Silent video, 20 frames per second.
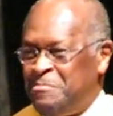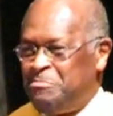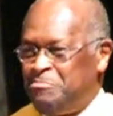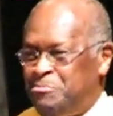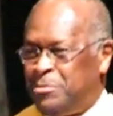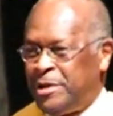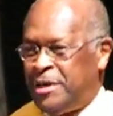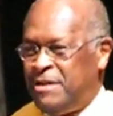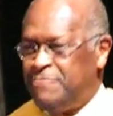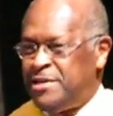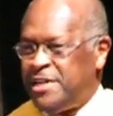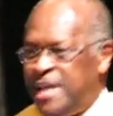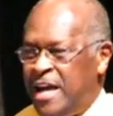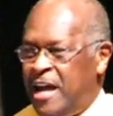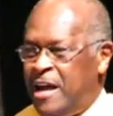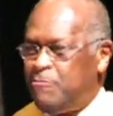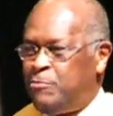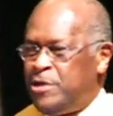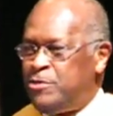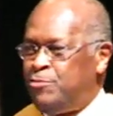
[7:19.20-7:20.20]
But every
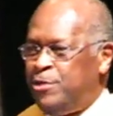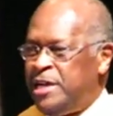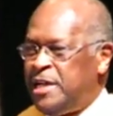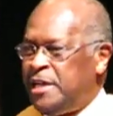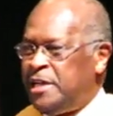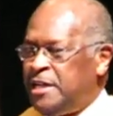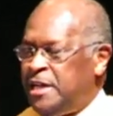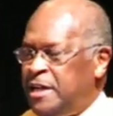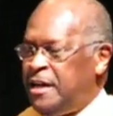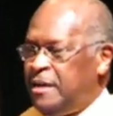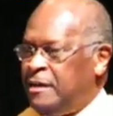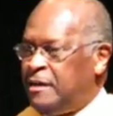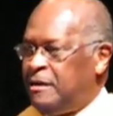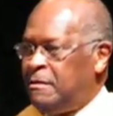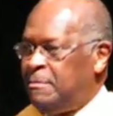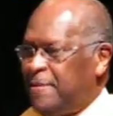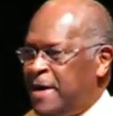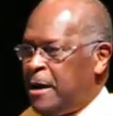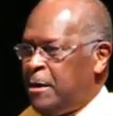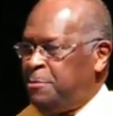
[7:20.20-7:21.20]
day we read and hear
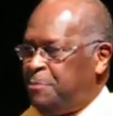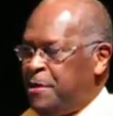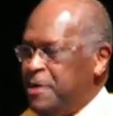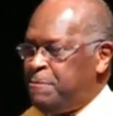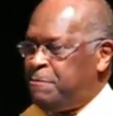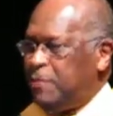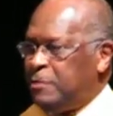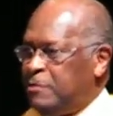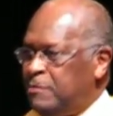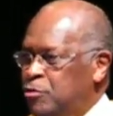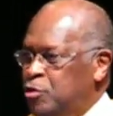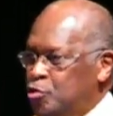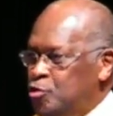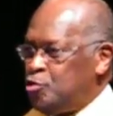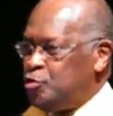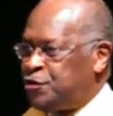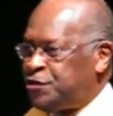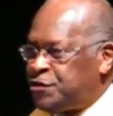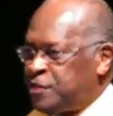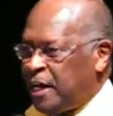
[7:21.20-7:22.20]
about people
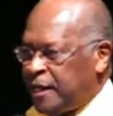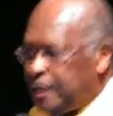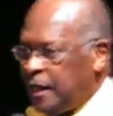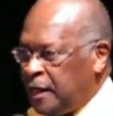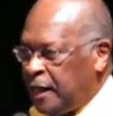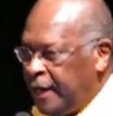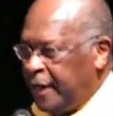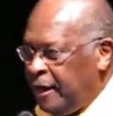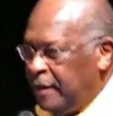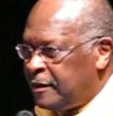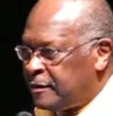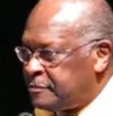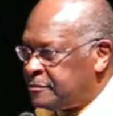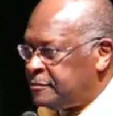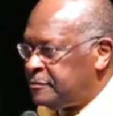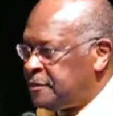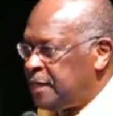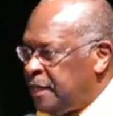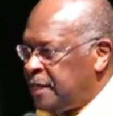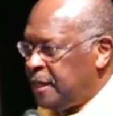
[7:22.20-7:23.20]
who suddenly
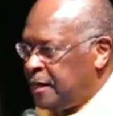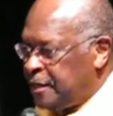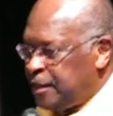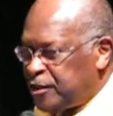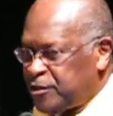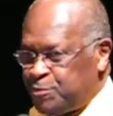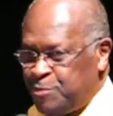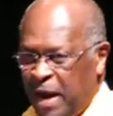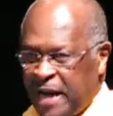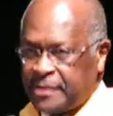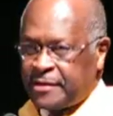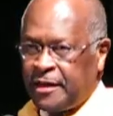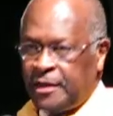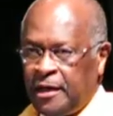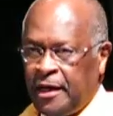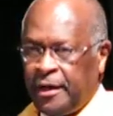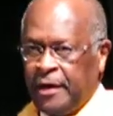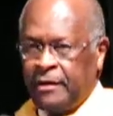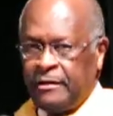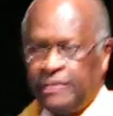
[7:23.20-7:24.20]
and
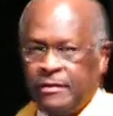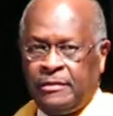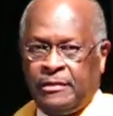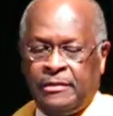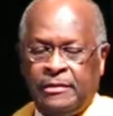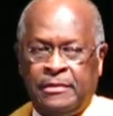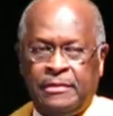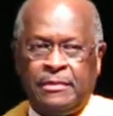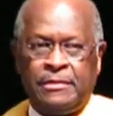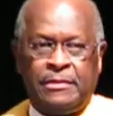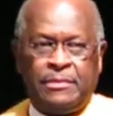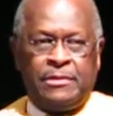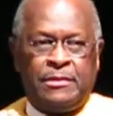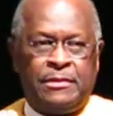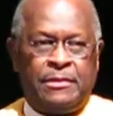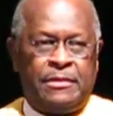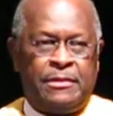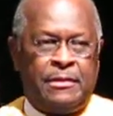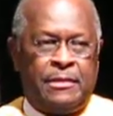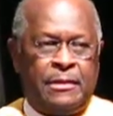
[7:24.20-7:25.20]
unexpectedly
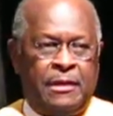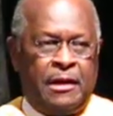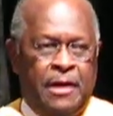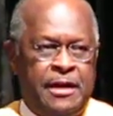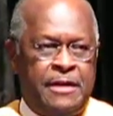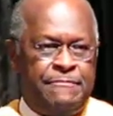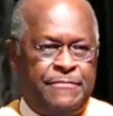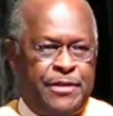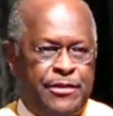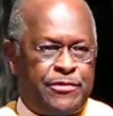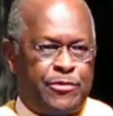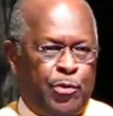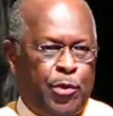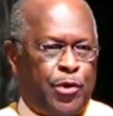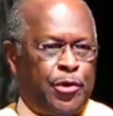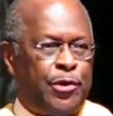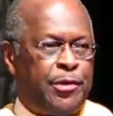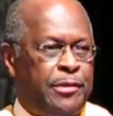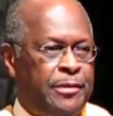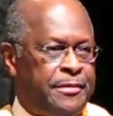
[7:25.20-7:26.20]
leave this
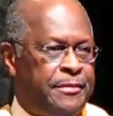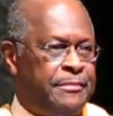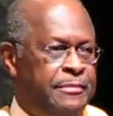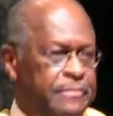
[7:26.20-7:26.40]
world.